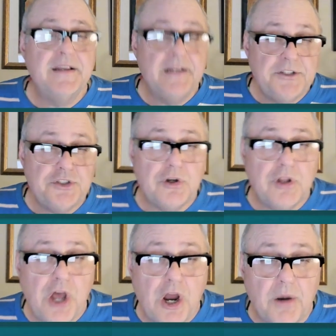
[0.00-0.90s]
it's your
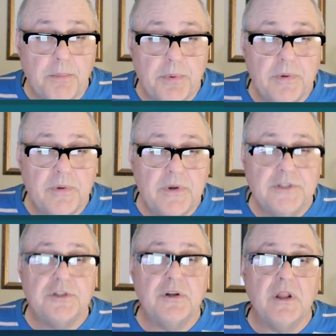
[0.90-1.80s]
LARP.
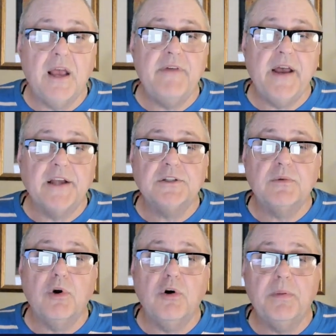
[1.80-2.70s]
It's your live
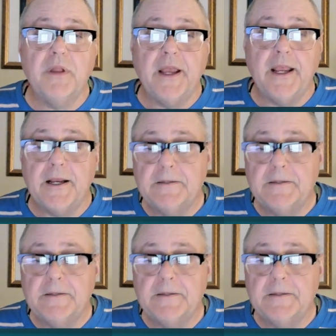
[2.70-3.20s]
action role playing.